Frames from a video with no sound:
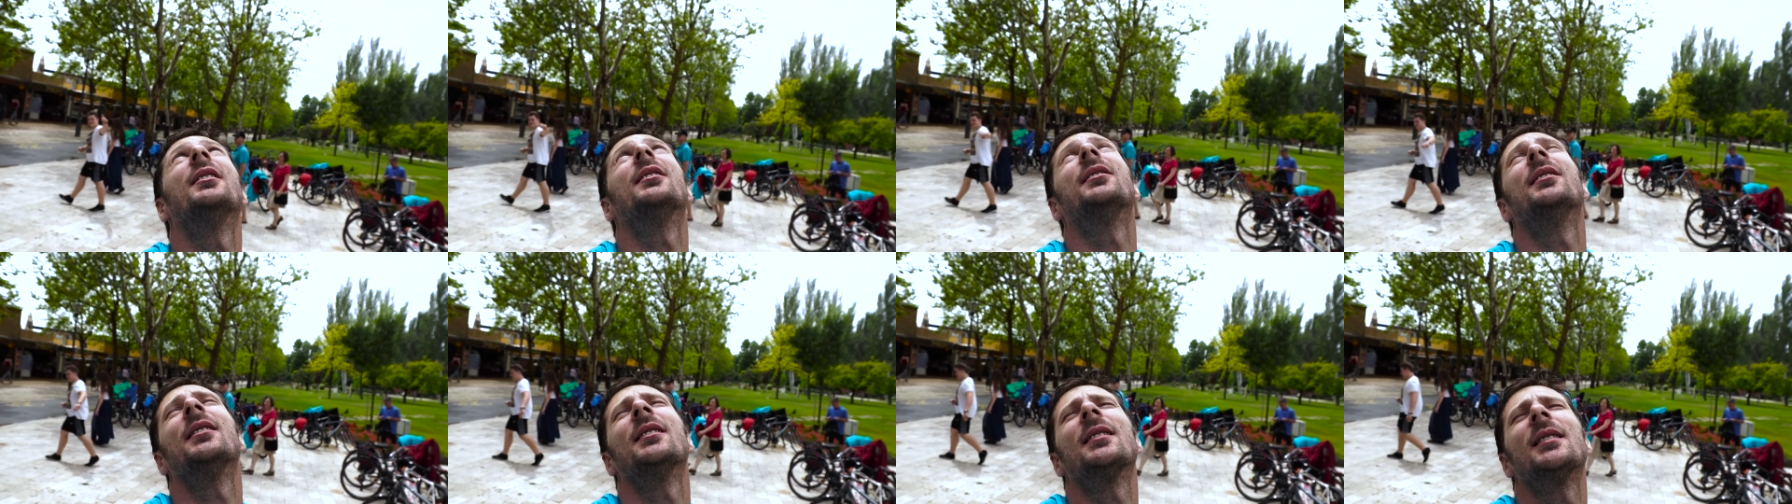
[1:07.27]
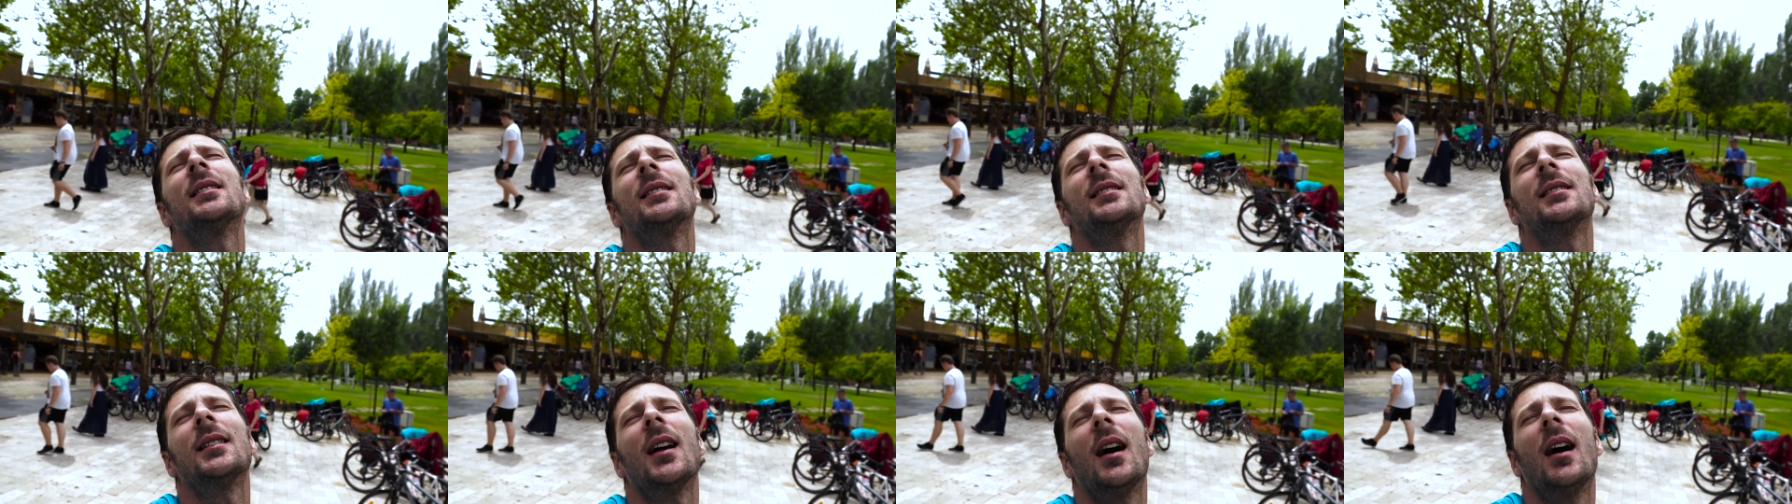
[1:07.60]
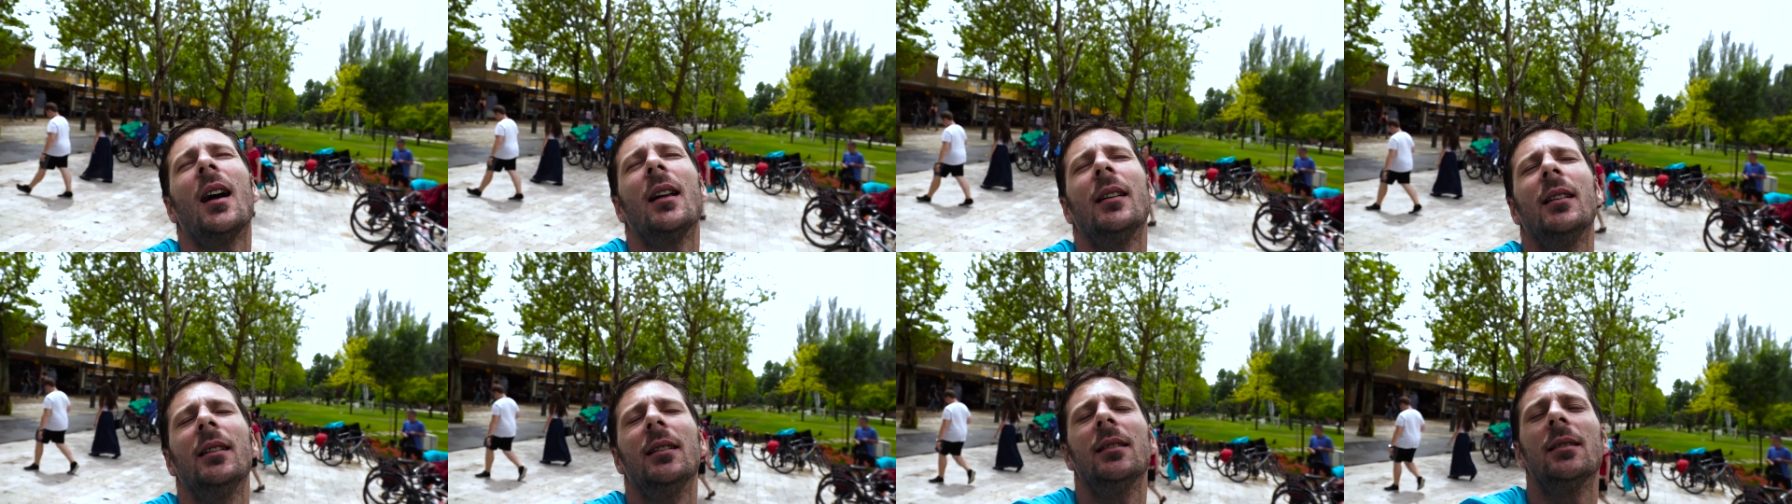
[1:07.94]
the
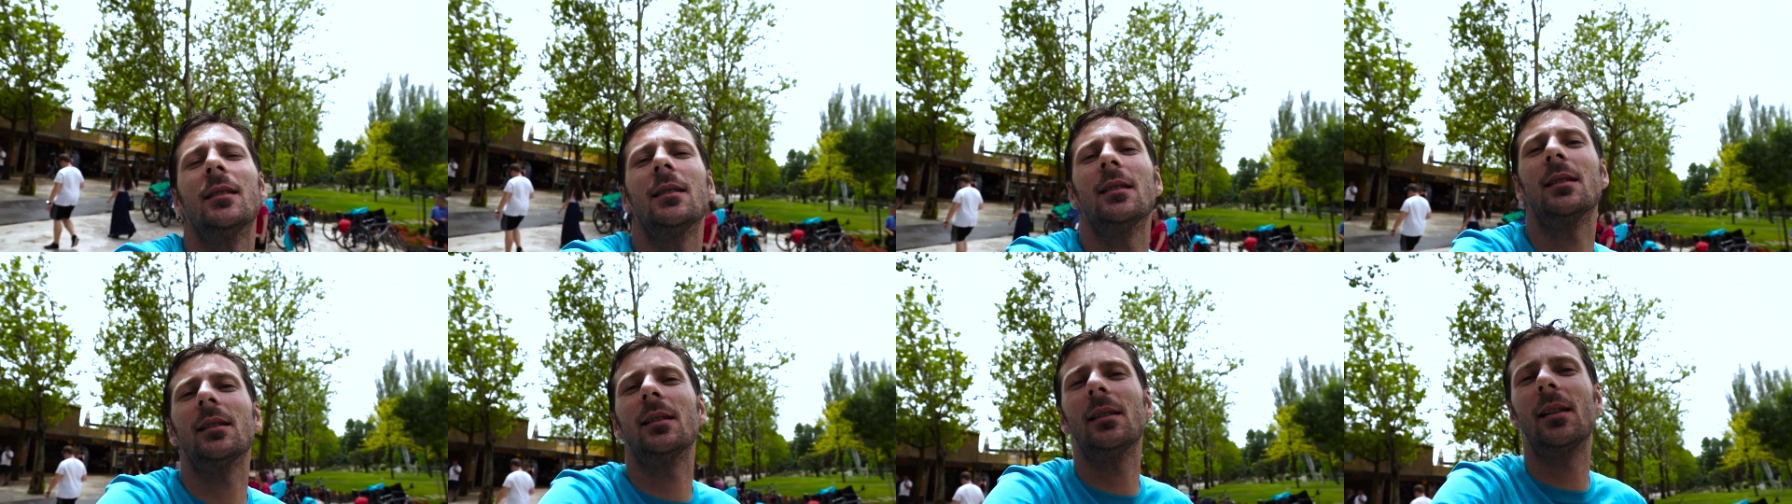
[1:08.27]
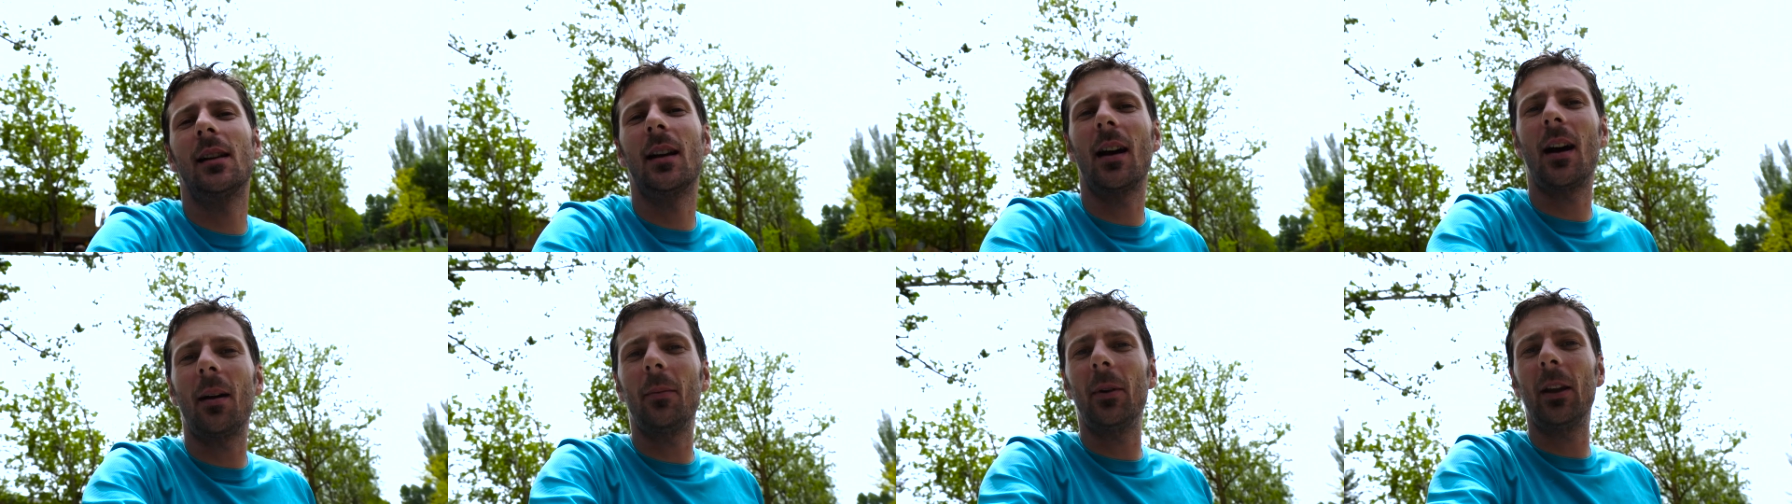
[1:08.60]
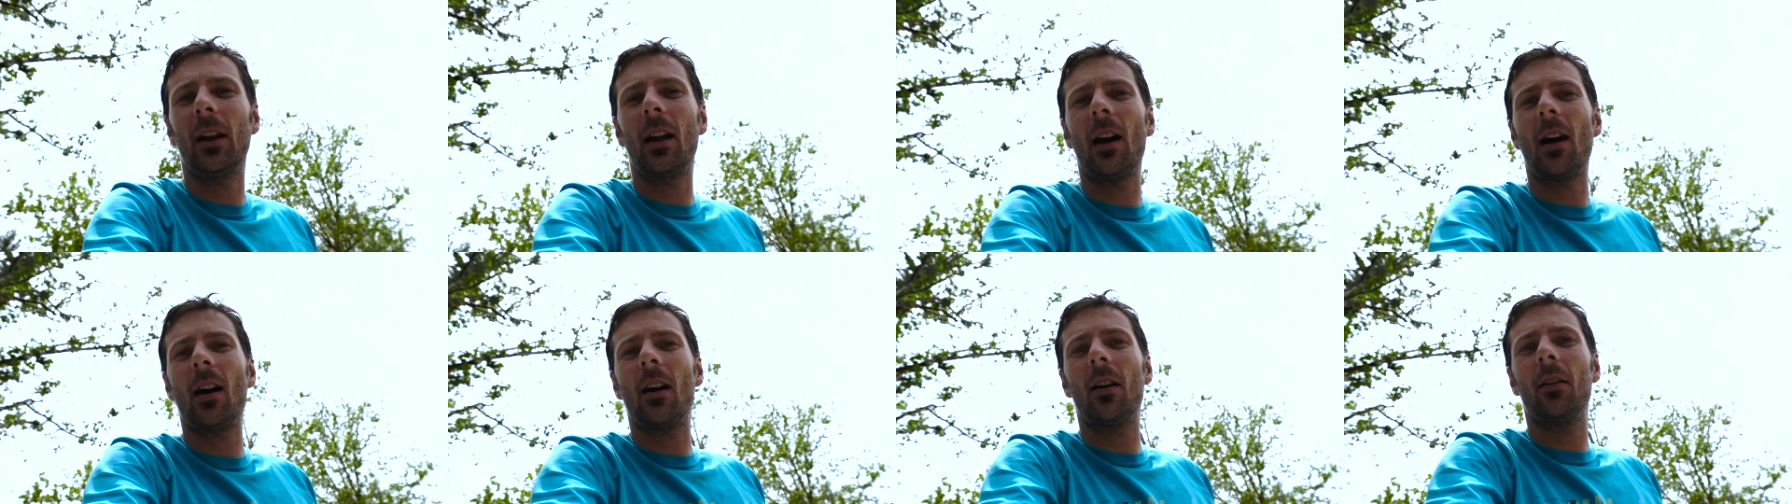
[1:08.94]
sun is
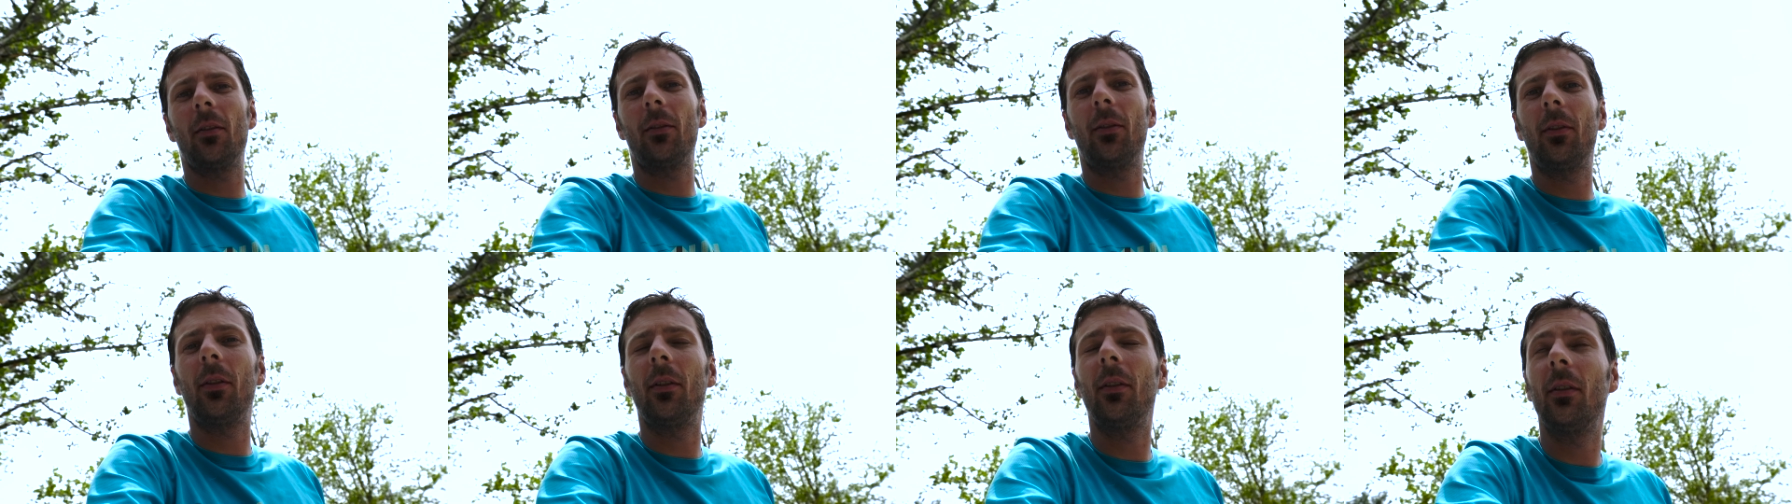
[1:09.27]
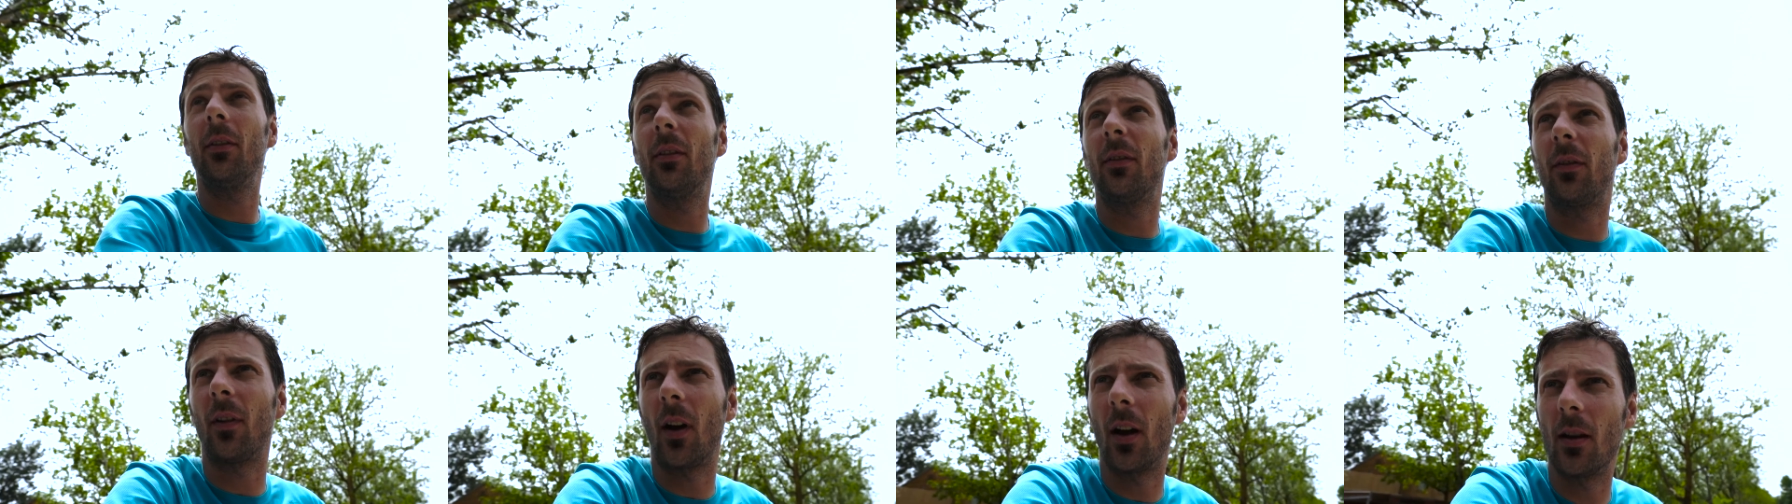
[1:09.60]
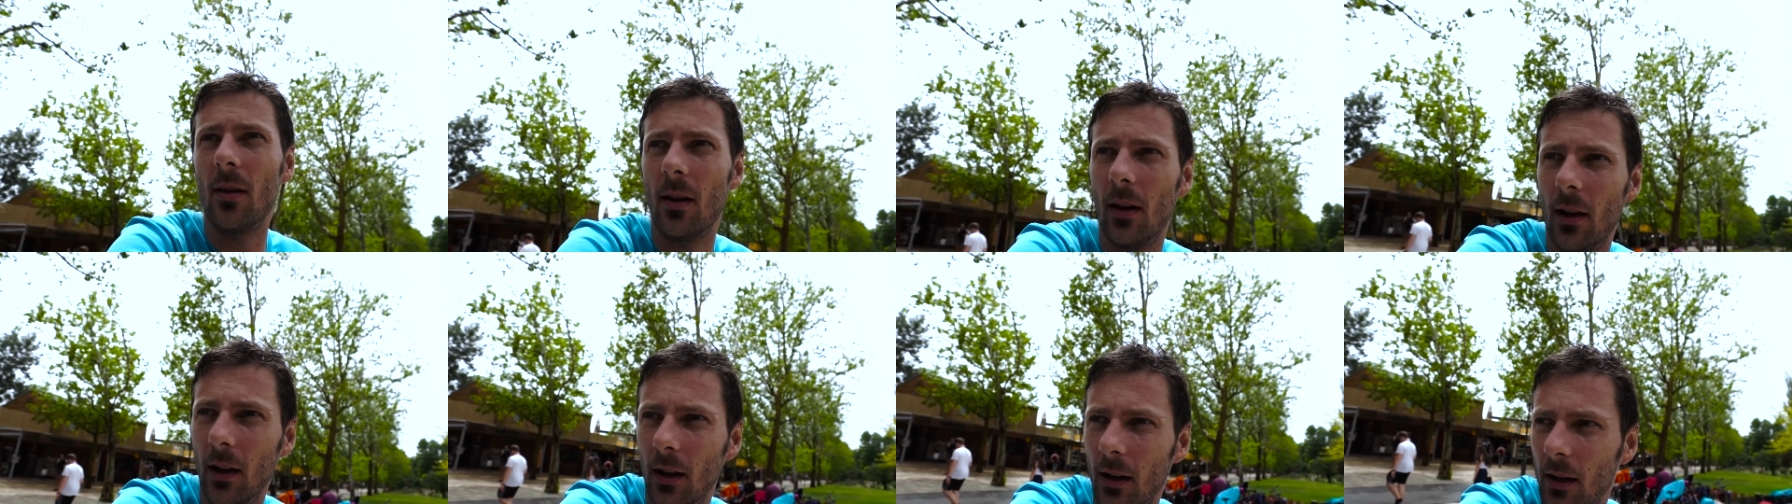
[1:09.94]
coming out
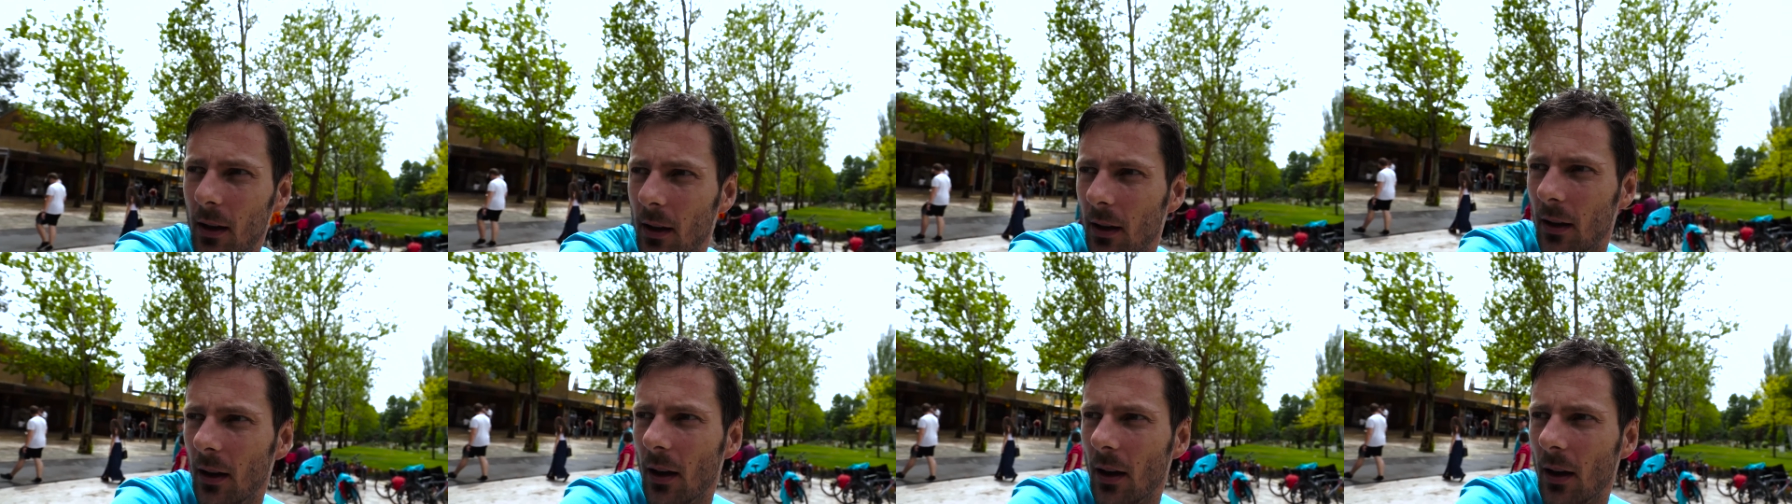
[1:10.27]
finally